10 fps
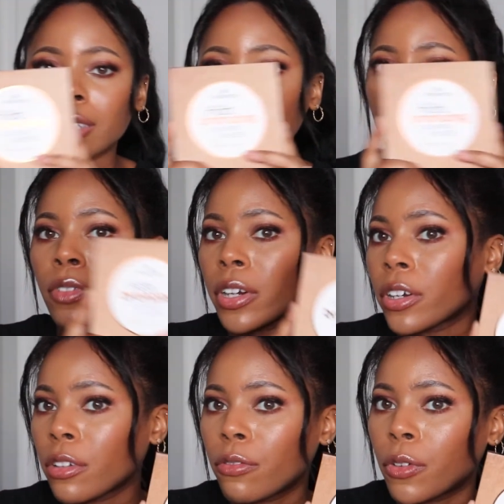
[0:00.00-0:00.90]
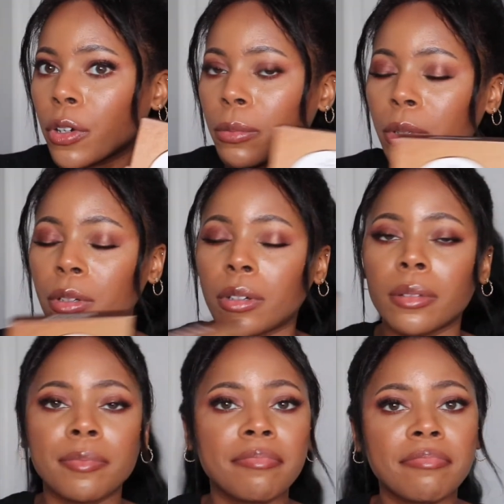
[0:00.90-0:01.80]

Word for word: it's very affordable